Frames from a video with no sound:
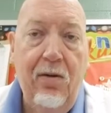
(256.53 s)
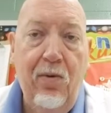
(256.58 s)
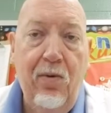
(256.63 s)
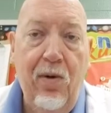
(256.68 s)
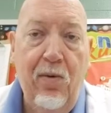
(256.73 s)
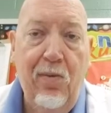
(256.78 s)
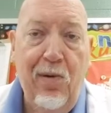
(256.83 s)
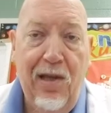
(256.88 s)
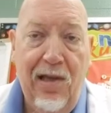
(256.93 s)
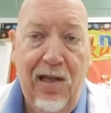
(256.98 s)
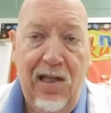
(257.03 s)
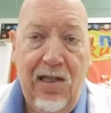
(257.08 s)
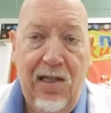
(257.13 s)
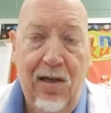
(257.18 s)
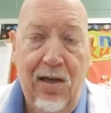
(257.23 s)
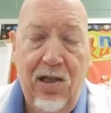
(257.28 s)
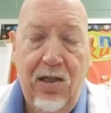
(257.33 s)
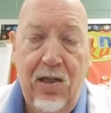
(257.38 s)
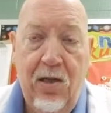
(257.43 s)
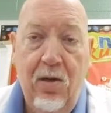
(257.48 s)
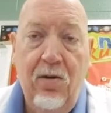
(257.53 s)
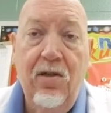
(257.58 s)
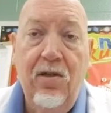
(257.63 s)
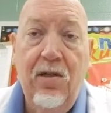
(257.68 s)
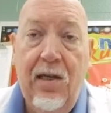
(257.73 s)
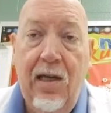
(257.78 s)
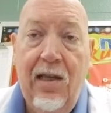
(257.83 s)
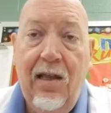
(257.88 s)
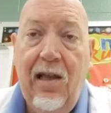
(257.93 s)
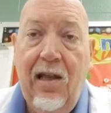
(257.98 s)
with the students
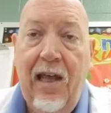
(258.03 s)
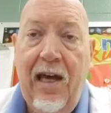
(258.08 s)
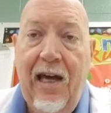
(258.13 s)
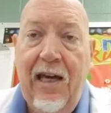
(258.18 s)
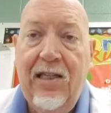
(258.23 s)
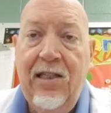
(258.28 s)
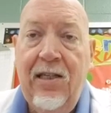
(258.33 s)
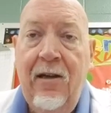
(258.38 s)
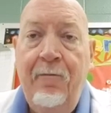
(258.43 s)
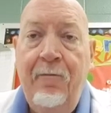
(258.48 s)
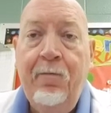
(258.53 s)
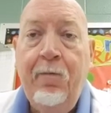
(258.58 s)
in class.